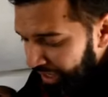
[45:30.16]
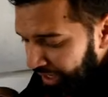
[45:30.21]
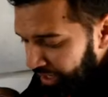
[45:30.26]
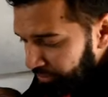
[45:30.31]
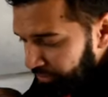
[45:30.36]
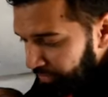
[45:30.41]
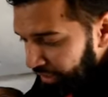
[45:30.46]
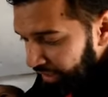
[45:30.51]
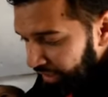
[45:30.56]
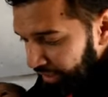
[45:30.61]

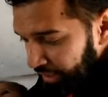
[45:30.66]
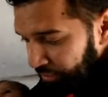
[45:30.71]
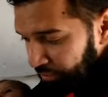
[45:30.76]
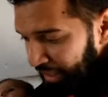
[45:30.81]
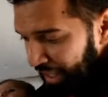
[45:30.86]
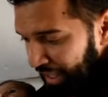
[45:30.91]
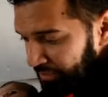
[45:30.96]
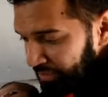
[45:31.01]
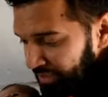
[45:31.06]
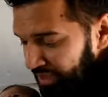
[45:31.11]
Um, the
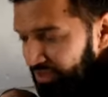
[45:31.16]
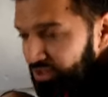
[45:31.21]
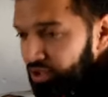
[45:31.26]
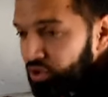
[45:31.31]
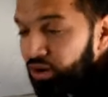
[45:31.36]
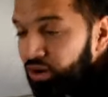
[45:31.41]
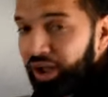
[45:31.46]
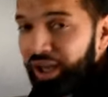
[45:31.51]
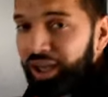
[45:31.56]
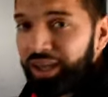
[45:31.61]
baby is
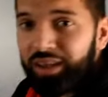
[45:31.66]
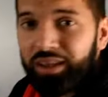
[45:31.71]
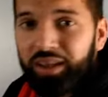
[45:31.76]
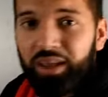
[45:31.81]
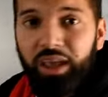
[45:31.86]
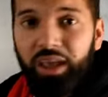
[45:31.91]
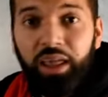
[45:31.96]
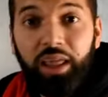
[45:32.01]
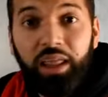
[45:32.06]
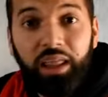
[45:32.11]
crying.
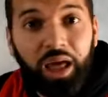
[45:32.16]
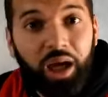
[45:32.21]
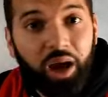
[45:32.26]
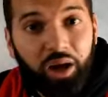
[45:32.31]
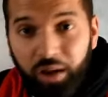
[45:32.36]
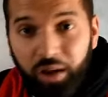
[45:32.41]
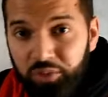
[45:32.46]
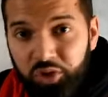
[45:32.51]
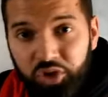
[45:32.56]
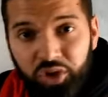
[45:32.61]

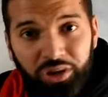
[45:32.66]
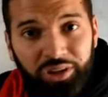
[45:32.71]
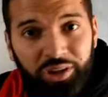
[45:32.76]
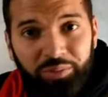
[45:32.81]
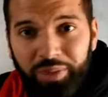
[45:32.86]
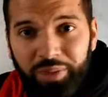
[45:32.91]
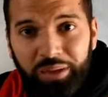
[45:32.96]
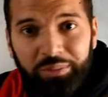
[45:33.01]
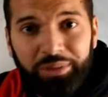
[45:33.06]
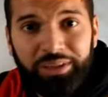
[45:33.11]
I'm sure the
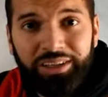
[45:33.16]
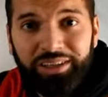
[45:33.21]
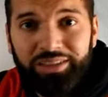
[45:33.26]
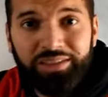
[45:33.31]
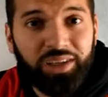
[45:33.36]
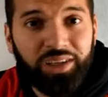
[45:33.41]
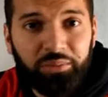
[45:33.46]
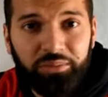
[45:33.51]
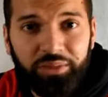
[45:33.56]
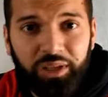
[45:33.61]
baby needs
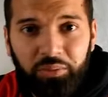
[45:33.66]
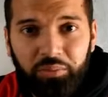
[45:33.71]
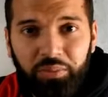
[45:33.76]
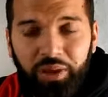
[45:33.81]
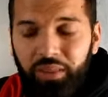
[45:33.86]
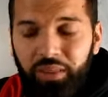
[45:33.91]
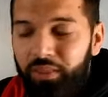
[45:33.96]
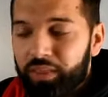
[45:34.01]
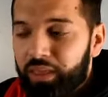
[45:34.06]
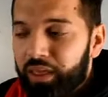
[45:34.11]
something,
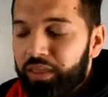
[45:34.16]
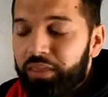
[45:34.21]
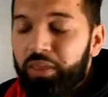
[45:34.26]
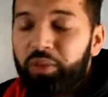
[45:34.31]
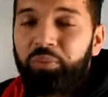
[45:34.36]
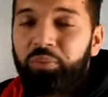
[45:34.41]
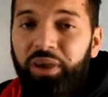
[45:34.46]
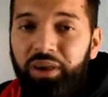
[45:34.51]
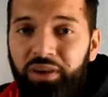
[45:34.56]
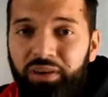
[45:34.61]
but
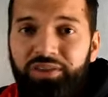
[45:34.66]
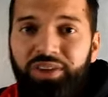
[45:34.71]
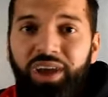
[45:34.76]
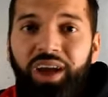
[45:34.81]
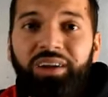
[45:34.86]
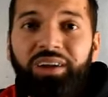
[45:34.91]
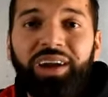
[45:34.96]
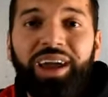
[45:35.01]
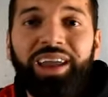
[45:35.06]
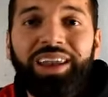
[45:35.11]
the parents
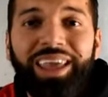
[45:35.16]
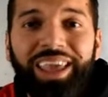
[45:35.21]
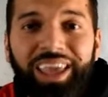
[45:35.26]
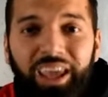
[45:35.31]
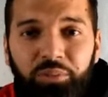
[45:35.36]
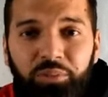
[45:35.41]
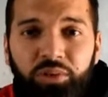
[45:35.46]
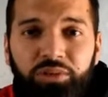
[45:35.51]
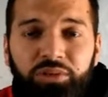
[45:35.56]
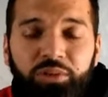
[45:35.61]
are
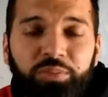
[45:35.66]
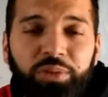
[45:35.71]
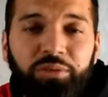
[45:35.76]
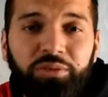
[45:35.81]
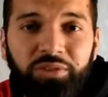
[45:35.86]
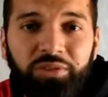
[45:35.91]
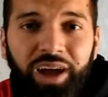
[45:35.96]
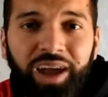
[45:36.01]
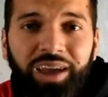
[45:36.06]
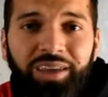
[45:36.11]
unable to
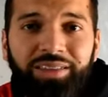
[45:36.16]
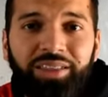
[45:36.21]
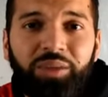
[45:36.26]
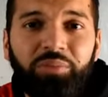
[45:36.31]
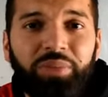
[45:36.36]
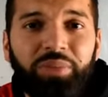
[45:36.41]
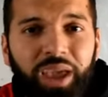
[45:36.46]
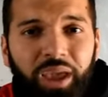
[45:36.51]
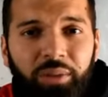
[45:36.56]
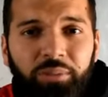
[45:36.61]
provide the
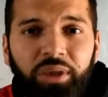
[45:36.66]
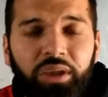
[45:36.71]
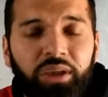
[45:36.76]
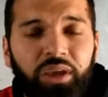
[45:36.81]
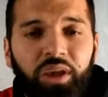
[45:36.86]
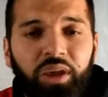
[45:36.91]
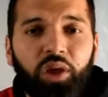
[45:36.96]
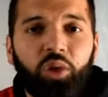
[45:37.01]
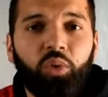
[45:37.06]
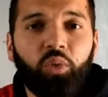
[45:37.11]
baby
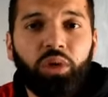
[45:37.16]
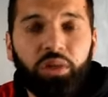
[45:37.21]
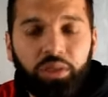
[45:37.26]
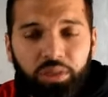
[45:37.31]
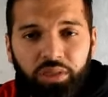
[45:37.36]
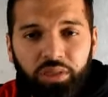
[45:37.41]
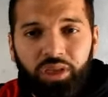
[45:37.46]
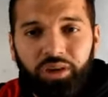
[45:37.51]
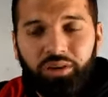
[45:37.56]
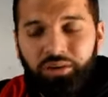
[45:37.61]

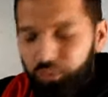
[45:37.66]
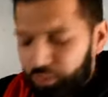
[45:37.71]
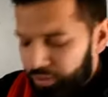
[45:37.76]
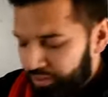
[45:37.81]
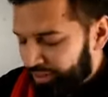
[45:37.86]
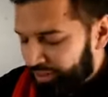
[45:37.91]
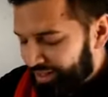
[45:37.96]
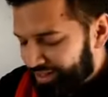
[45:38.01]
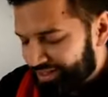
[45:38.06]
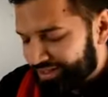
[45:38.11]
with their
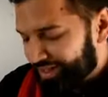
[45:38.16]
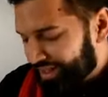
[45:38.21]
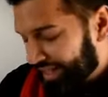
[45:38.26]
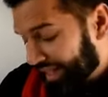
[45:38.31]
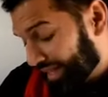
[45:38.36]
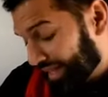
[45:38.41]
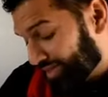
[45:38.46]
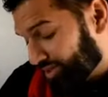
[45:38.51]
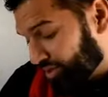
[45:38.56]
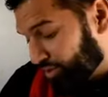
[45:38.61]
with his
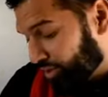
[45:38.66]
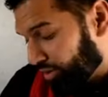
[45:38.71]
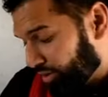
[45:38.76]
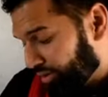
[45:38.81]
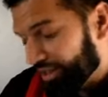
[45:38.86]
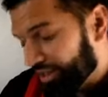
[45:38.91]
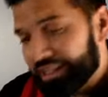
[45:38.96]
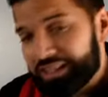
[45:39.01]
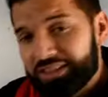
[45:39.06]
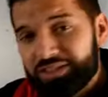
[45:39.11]
his or her
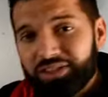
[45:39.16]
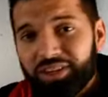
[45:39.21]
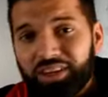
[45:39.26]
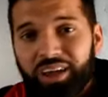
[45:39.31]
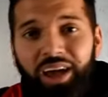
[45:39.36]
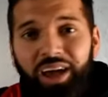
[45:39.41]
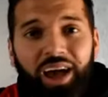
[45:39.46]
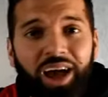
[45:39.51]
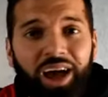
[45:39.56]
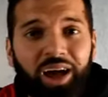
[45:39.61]
needs
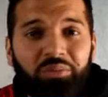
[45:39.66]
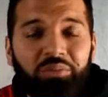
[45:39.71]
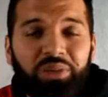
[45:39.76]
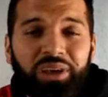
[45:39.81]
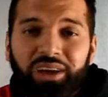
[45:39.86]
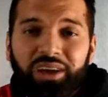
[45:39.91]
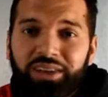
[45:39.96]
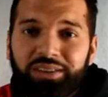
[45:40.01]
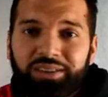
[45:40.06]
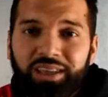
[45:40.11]
um,
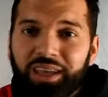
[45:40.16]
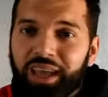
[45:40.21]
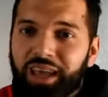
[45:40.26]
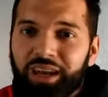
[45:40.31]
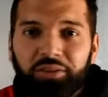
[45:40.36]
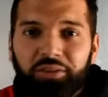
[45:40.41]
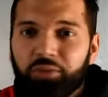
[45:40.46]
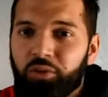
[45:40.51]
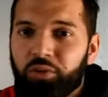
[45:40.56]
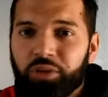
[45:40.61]
because they
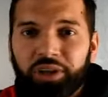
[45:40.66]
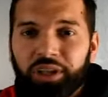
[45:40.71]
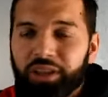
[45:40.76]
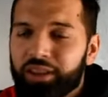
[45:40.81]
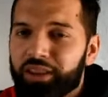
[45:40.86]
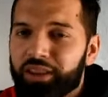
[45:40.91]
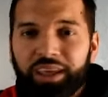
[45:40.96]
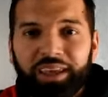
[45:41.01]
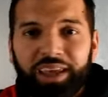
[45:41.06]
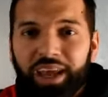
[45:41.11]
can't afford
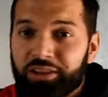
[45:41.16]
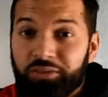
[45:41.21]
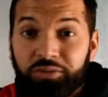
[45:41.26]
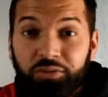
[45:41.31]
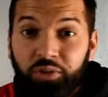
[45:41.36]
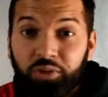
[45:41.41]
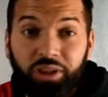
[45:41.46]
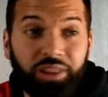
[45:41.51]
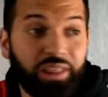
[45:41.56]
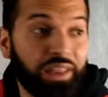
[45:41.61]
it. They can't
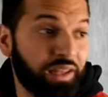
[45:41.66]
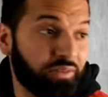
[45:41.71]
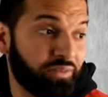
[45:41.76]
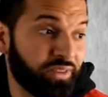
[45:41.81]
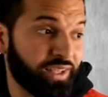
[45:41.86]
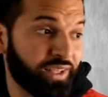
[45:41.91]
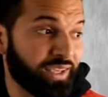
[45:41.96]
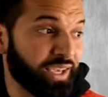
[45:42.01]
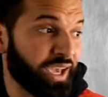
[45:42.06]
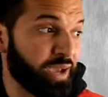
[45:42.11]
afford it. They live
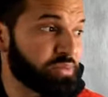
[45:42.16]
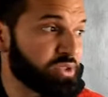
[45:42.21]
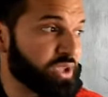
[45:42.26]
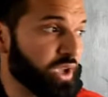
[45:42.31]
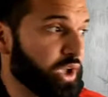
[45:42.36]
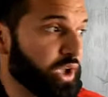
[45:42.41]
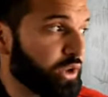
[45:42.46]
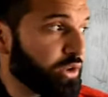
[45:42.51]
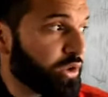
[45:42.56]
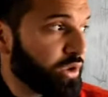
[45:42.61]
in the camps.
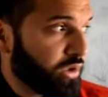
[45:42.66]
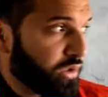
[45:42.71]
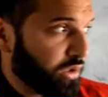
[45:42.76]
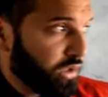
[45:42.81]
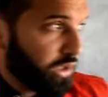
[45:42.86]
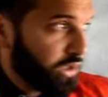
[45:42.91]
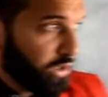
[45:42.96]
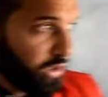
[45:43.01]
Look,